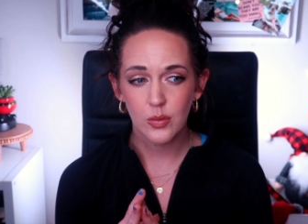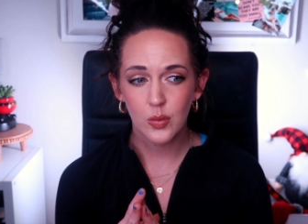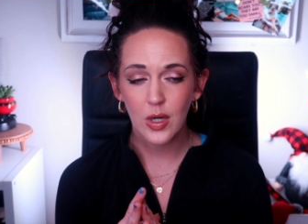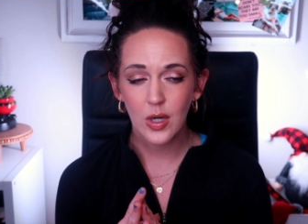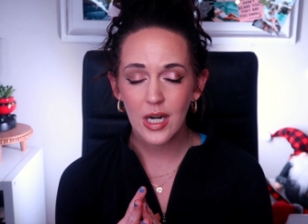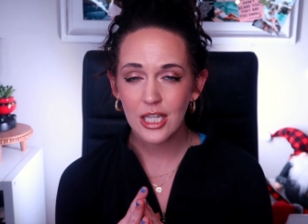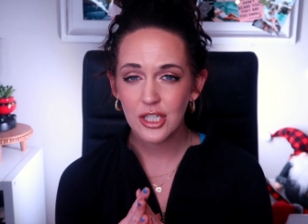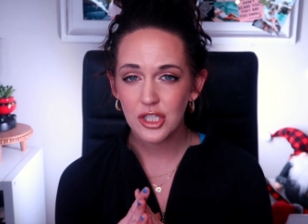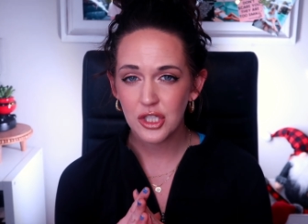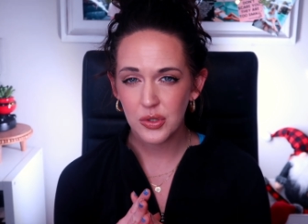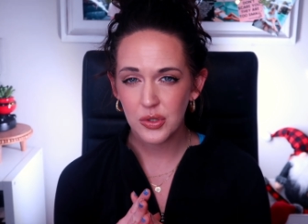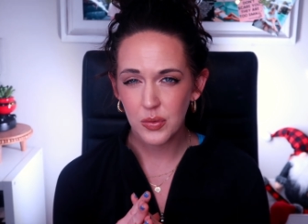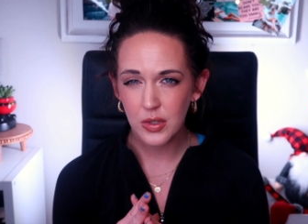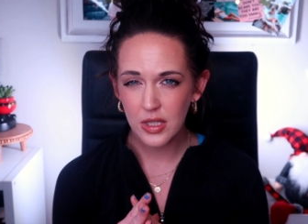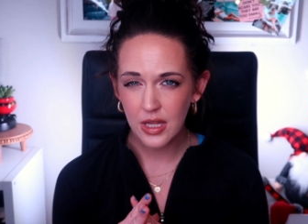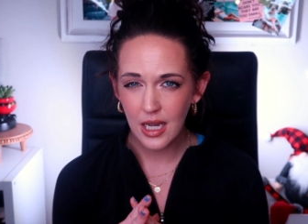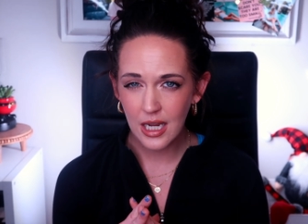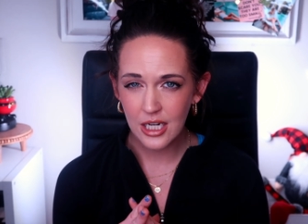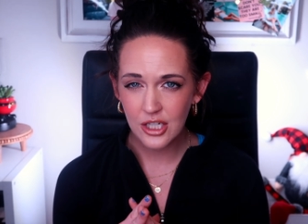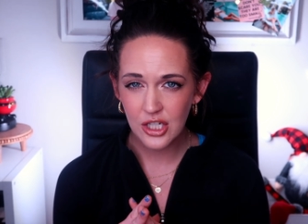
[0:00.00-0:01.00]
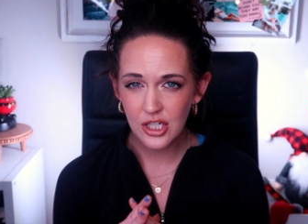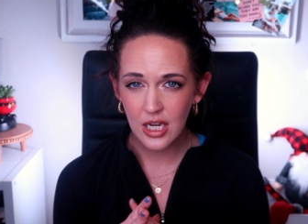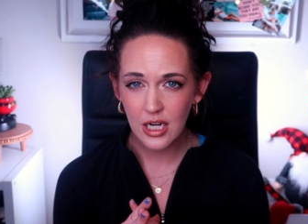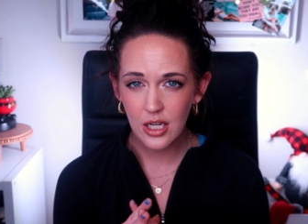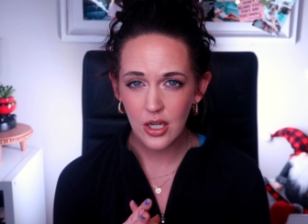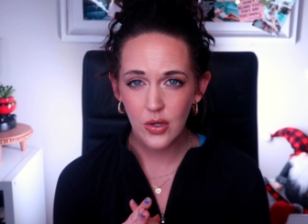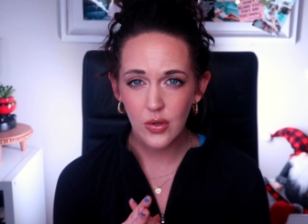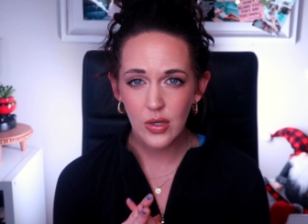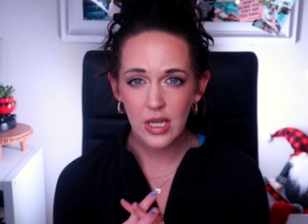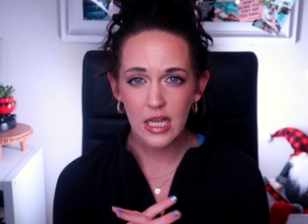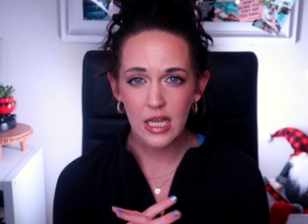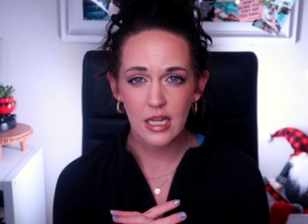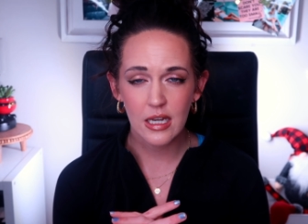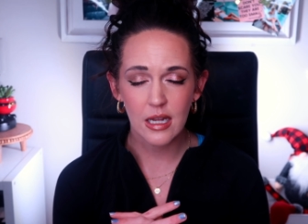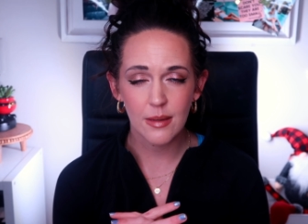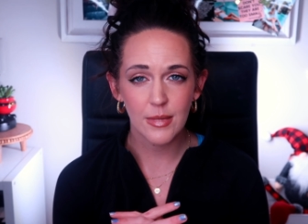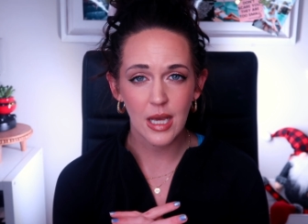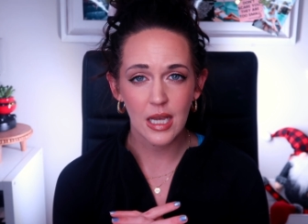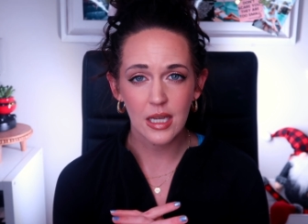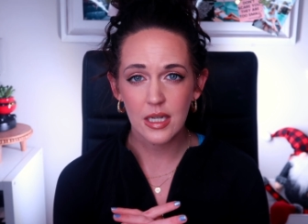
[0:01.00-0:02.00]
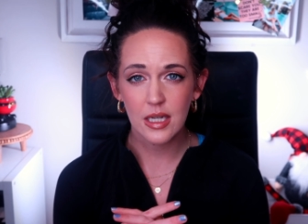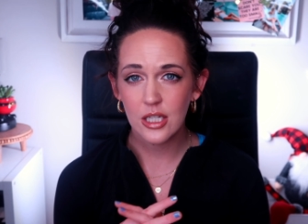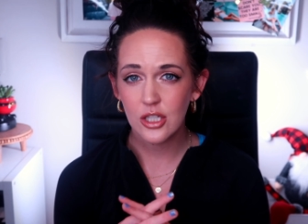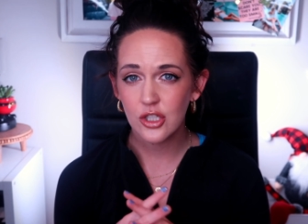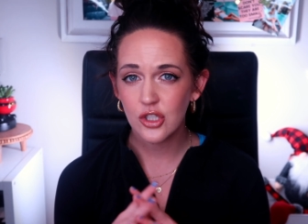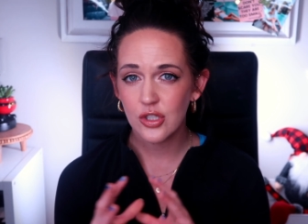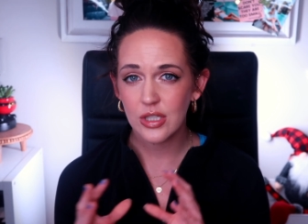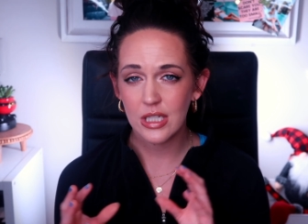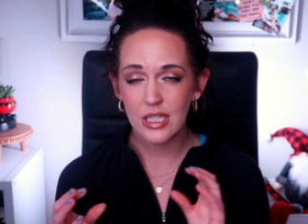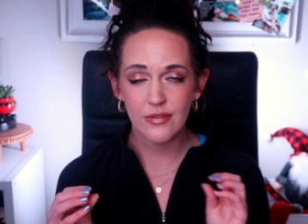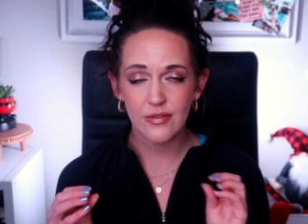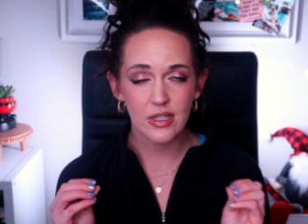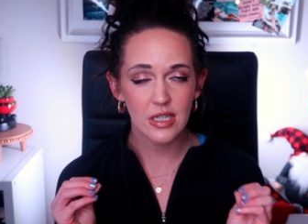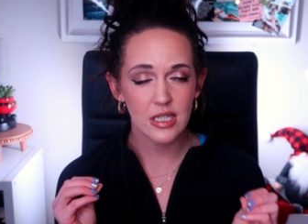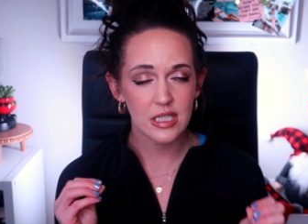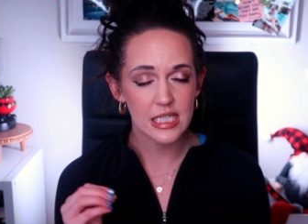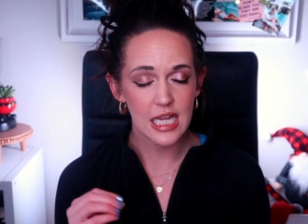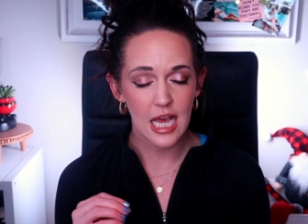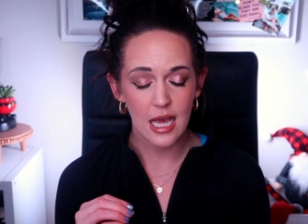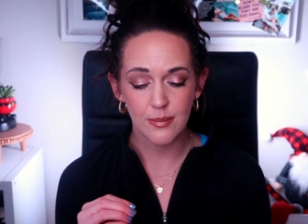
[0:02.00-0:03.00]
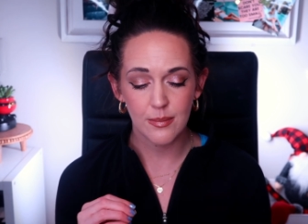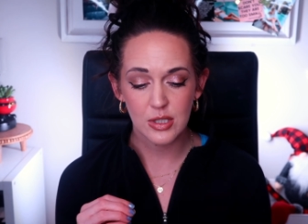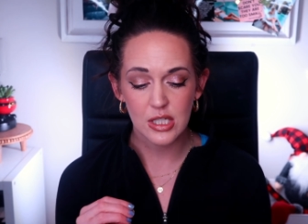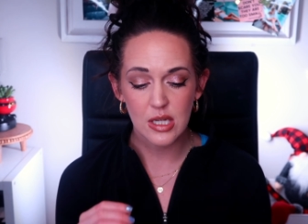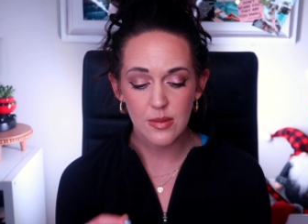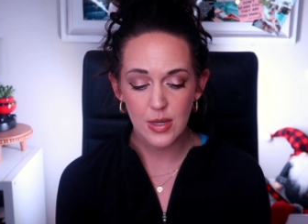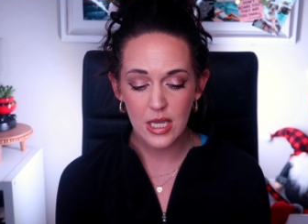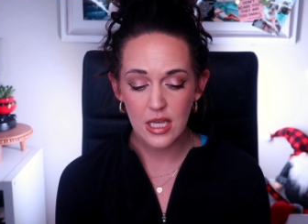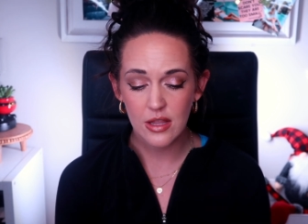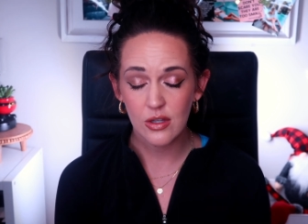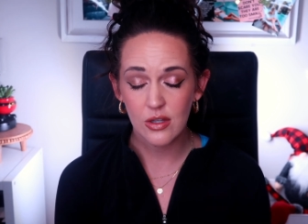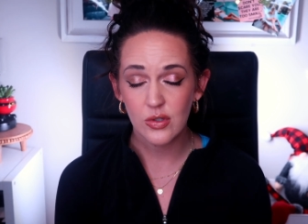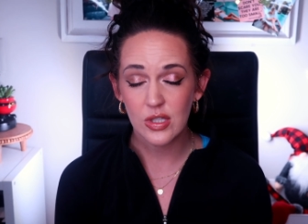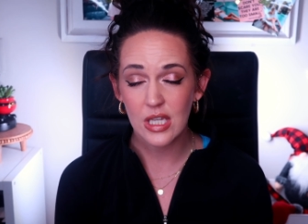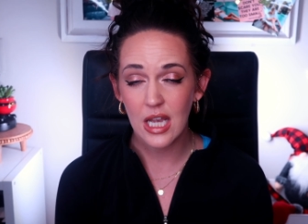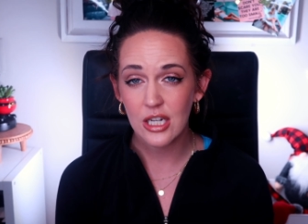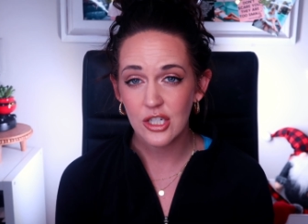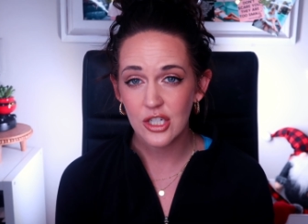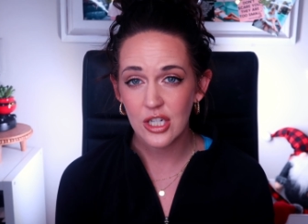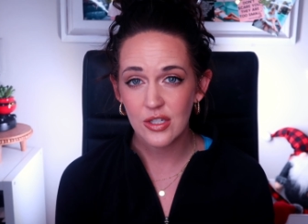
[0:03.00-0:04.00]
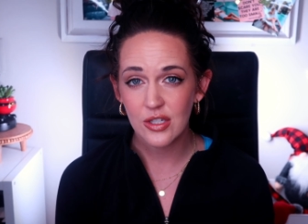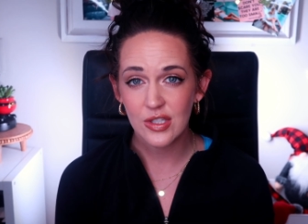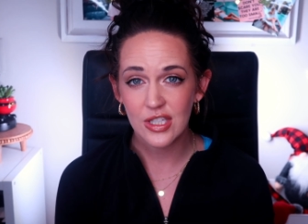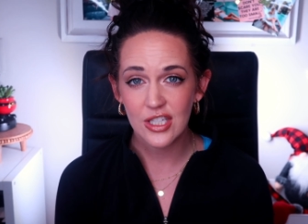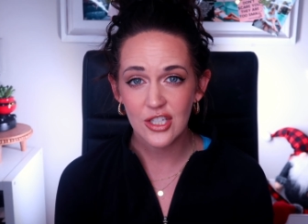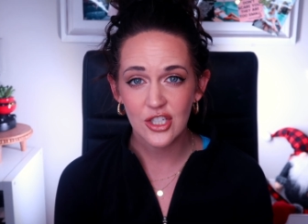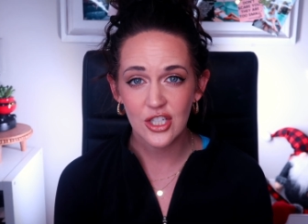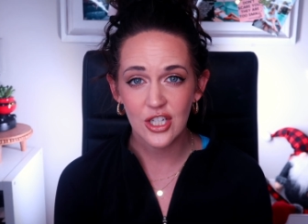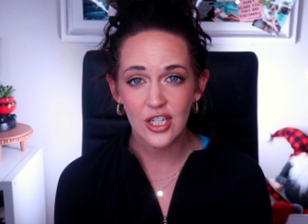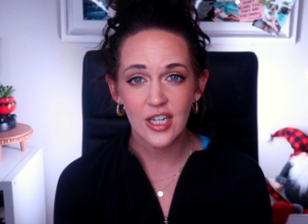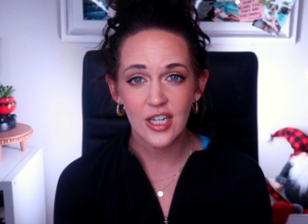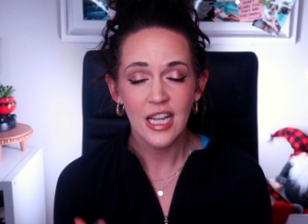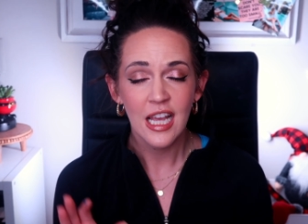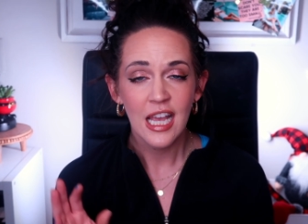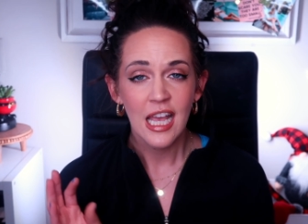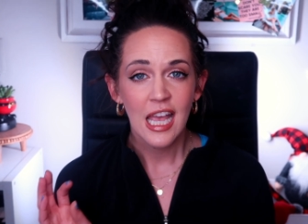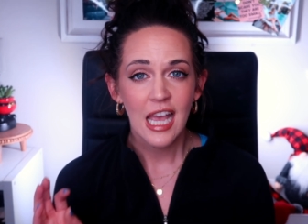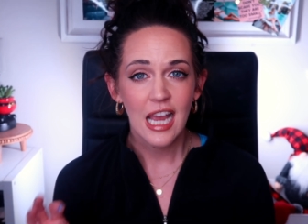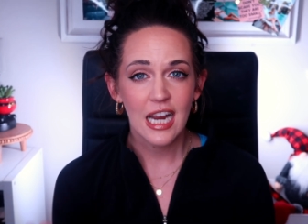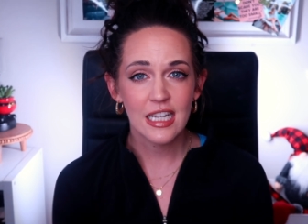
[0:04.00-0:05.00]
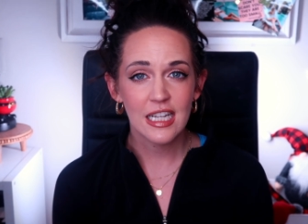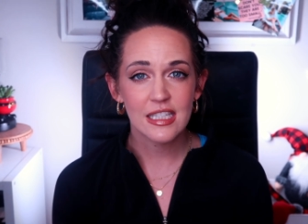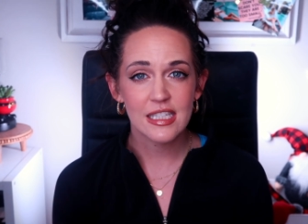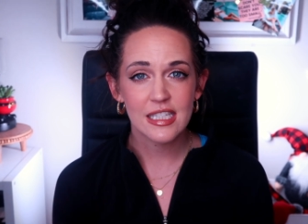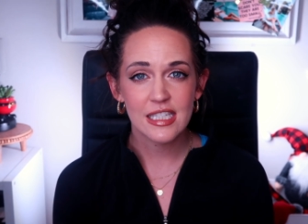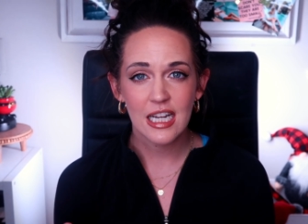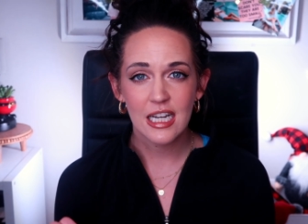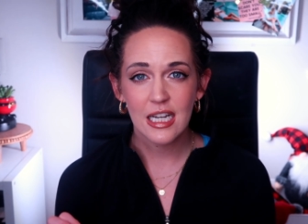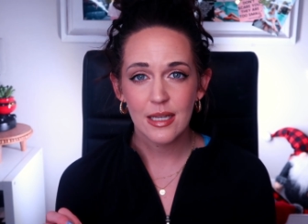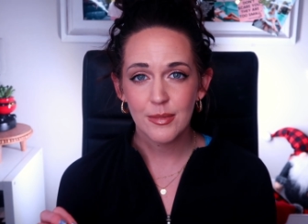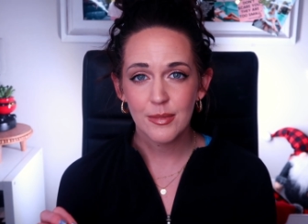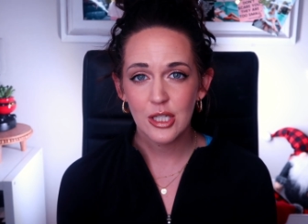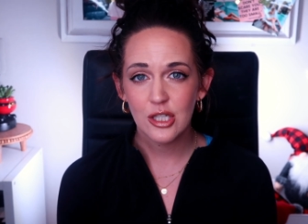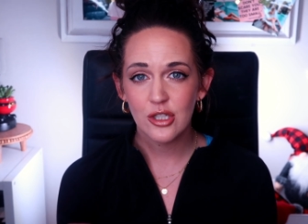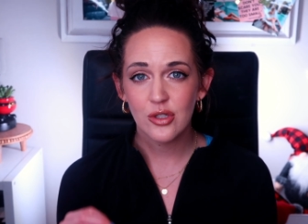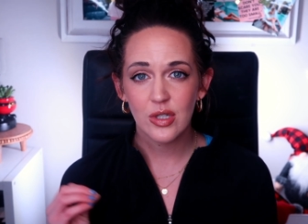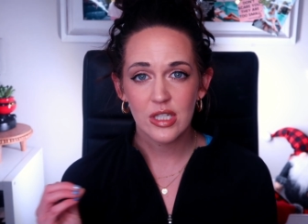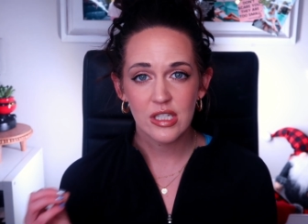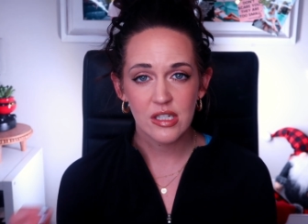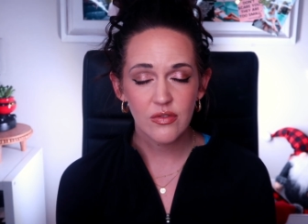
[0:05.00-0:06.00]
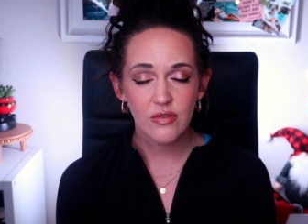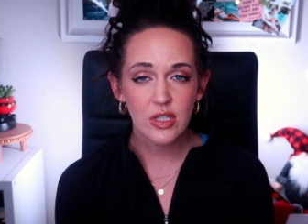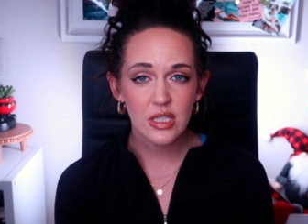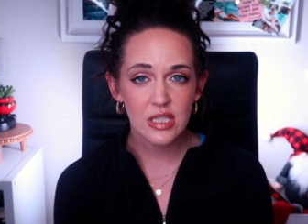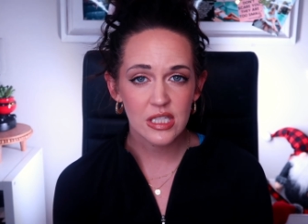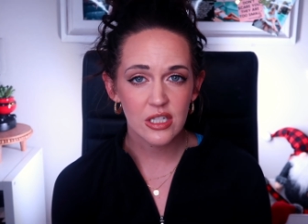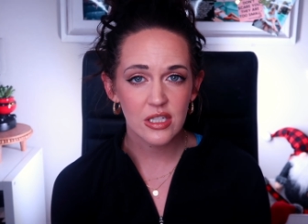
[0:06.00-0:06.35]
what I do with eyeshadow and I'm not going to even attempt a pan those eyeshadows this year and instead I'm going to do a different